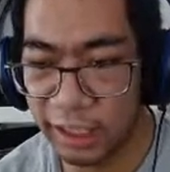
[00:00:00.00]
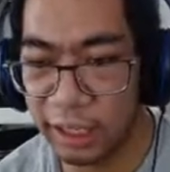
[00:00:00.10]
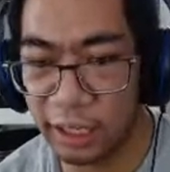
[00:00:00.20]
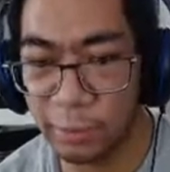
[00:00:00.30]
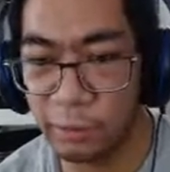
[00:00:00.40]

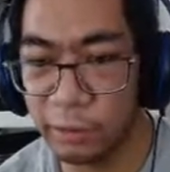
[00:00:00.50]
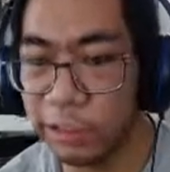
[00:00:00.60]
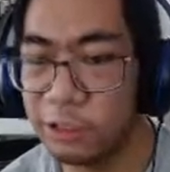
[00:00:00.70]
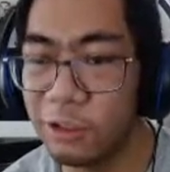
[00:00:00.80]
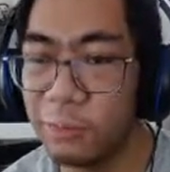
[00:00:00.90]
Look
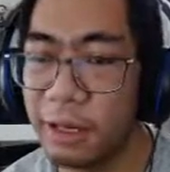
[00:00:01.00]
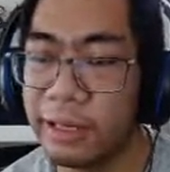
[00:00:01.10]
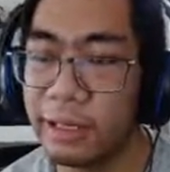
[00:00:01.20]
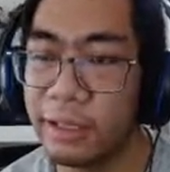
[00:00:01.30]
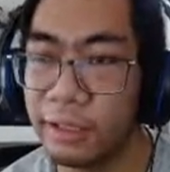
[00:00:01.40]
into
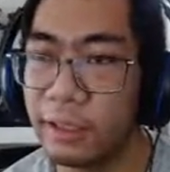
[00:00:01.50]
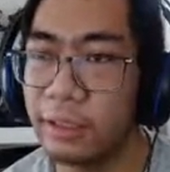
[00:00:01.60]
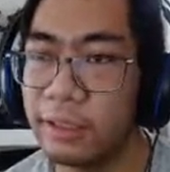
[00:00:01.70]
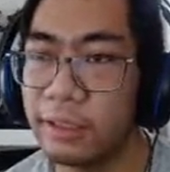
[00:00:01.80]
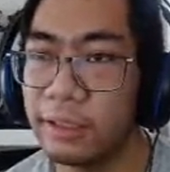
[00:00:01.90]

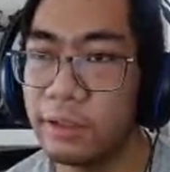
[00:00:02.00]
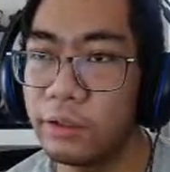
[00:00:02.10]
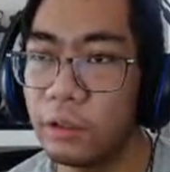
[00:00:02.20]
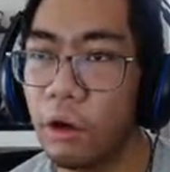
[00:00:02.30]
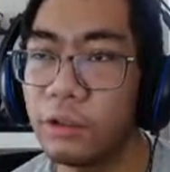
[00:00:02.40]

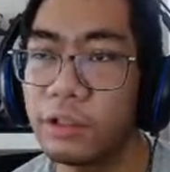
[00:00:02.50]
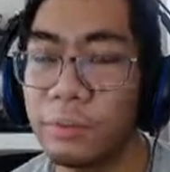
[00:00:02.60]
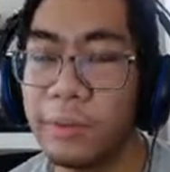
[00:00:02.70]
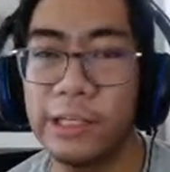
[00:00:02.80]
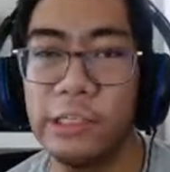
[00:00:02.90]
go on
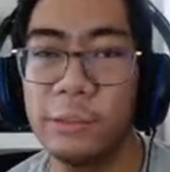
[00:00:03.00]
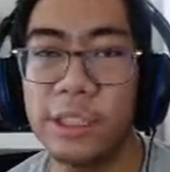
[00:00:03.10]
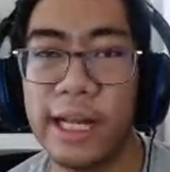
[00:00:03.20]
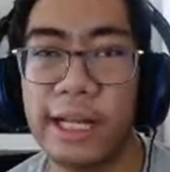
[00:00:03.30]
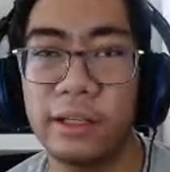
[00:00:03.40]
my YouTube
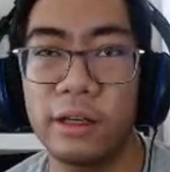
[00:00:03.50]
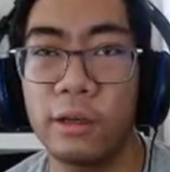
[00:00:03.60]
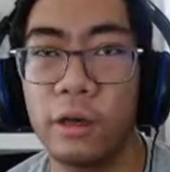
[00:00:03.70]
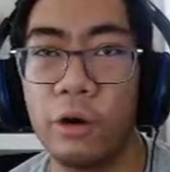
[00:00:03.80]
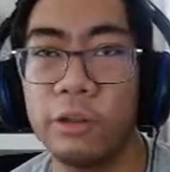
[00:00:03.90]
channel,
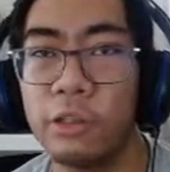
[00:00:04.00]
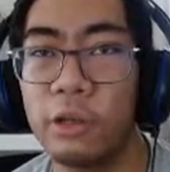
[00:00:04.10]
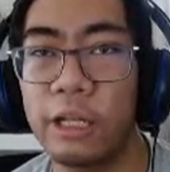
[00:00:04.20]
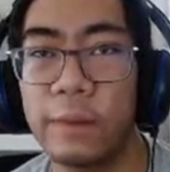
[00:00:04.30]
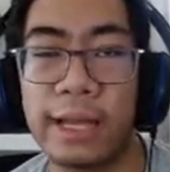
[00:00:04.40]
go to
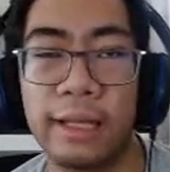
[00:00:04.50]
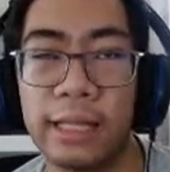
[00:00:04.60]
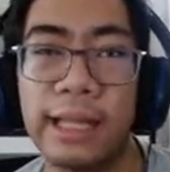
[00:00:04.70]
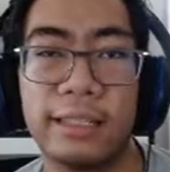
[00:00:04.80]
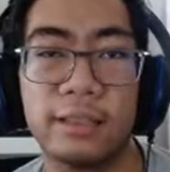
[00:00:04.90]
like my
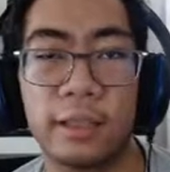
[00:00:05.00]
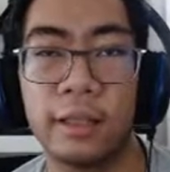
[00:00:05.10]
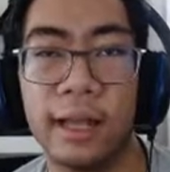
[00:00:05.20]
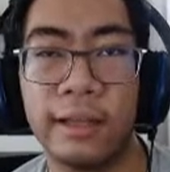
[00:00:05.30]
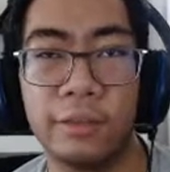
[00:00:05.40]
liked
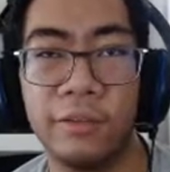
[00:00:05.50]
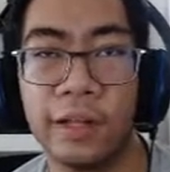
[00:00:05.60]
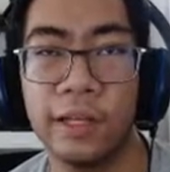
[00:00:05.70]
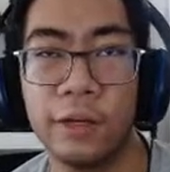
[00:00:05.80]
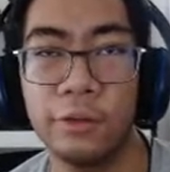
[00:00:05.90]

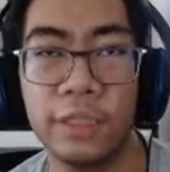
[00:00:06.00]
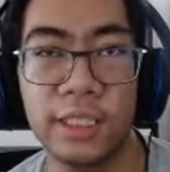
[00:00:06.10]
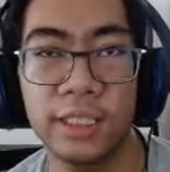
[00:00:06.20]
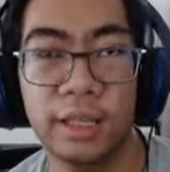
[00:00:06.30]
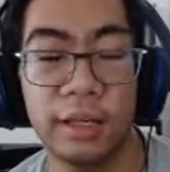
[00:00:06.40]

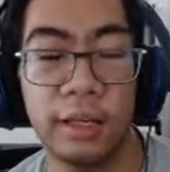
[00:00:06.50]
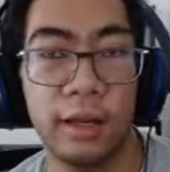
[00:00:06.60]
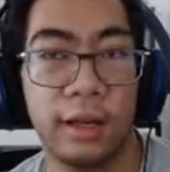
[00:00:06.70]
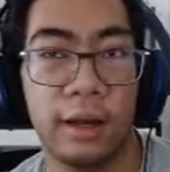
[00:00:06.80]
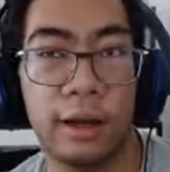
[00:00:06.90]
videos
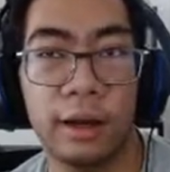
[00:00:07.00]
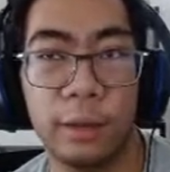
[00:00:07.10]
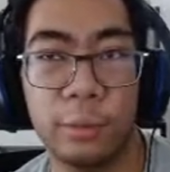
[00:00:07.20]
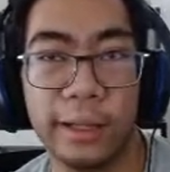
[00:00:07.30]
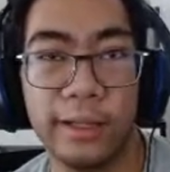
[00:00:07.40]

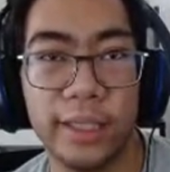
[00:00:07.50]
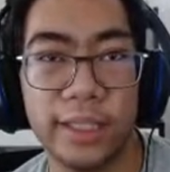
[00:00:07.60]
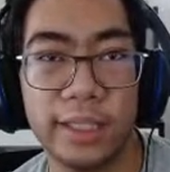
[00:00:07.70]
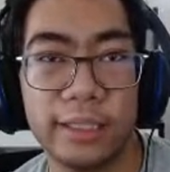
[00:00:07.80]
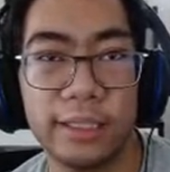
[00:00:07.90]

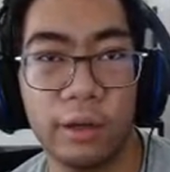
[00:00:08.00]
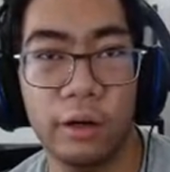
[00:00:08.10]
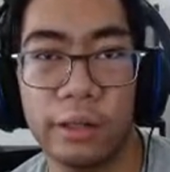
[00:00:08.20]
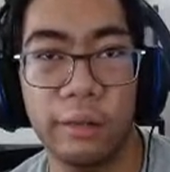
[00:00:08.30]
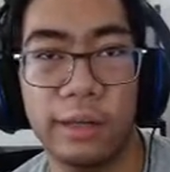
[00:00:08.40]

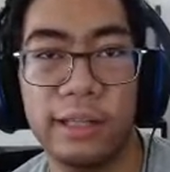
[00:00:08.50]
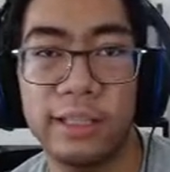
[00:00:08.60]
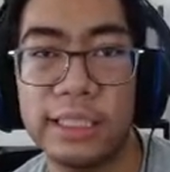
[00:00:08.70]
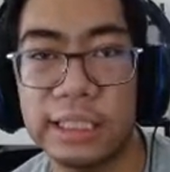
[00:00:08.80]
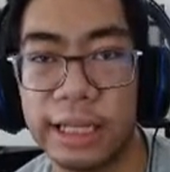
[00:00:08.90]

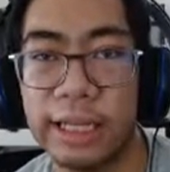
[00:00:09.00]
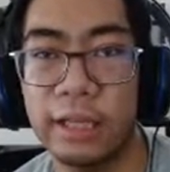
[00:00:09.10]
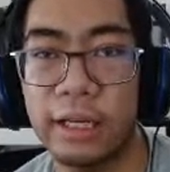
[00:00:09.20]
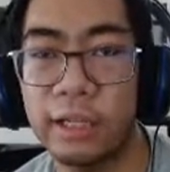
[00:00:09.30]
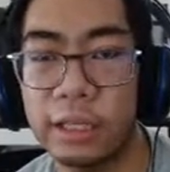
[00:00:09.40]
playlist, and
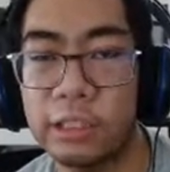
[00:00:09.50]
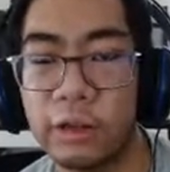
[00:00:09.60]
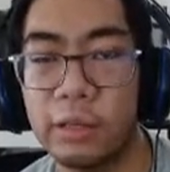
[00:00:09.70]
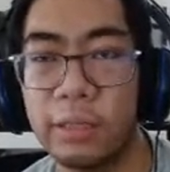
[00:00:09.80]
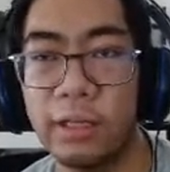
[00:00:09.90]
it's
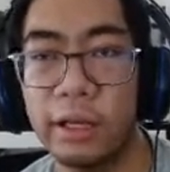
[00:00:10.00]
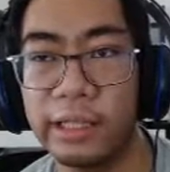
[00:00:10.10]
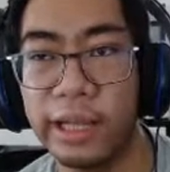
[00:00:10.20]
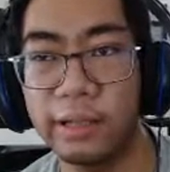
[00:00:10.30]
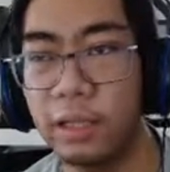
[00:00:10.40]
going to be like
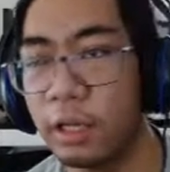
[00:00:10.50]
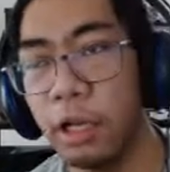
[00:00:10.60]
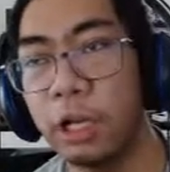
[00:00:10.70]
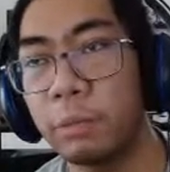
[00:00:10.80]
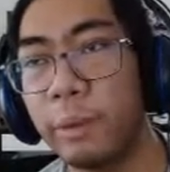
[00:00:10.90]
that
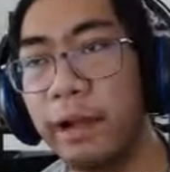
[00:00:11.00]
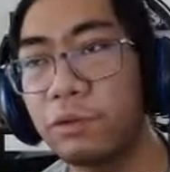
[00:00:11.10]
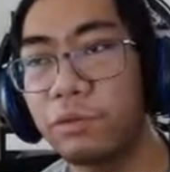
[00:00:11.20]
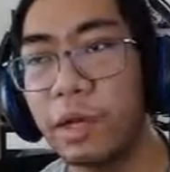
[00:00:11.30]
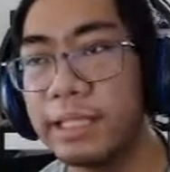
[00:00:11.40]

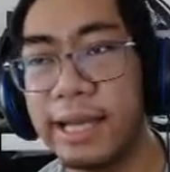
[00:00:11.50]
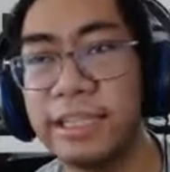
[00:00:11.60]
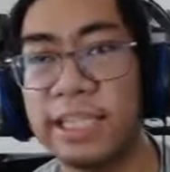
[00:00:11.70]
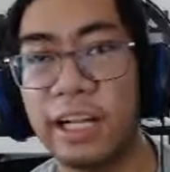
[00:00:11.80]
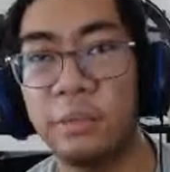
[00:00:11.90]
Battlefront
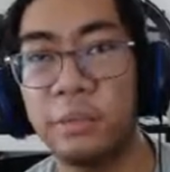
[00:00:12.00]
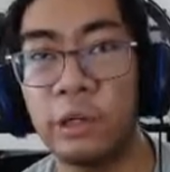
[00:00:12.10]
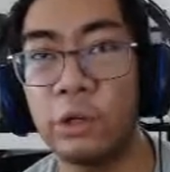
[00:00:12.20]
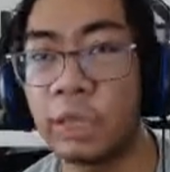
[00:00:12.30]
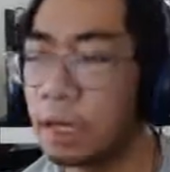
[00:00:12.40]
XL
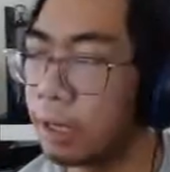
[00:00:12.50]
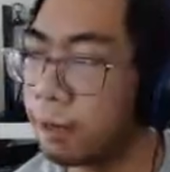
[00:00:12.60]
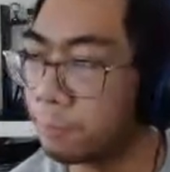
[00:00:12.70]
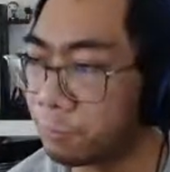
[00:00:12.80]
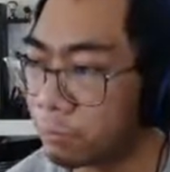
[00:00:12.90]
mode
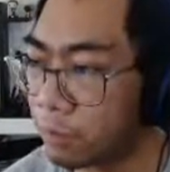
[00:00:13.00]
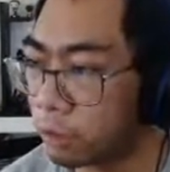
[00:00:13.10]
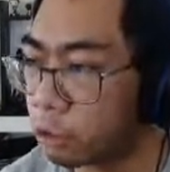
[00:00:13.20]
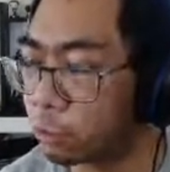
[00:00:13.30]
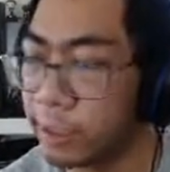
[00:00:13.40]

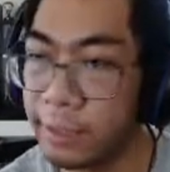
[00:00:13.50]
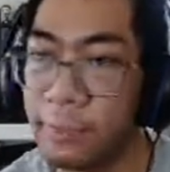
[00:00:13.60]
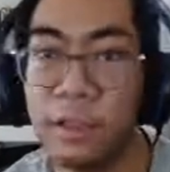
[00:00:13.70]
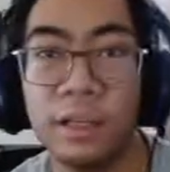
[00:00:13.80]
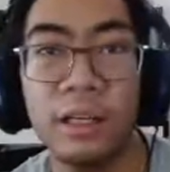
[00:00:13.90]

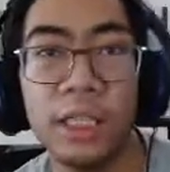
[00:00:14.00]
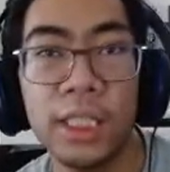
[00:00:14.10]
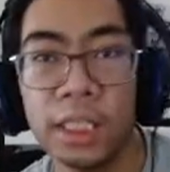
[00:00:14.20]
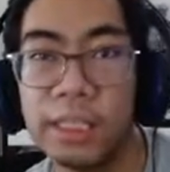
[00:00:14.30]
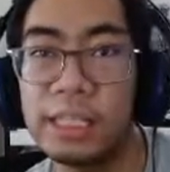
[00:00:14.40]
stream
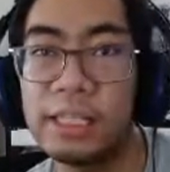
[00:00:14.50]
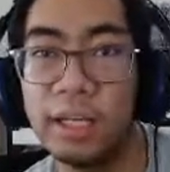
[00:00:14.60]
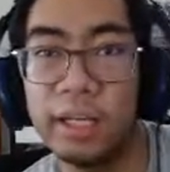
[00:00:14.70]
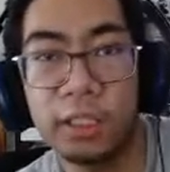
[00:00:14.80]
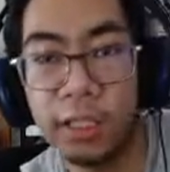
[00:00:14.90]
he did
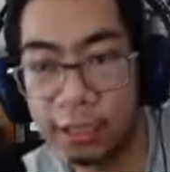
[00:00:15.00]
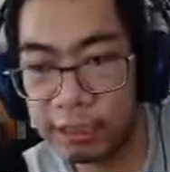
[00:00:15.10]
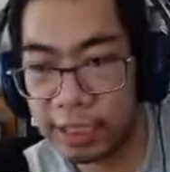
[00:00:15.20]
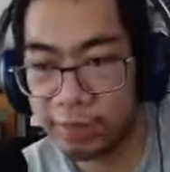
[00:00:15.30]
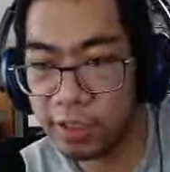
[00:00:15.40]
yesterday,
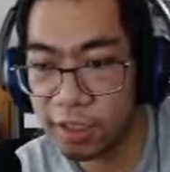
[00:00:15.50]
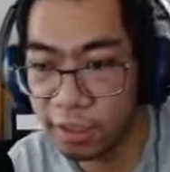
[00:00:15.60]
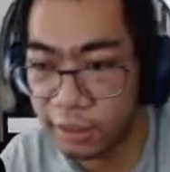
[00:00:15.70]
Savage.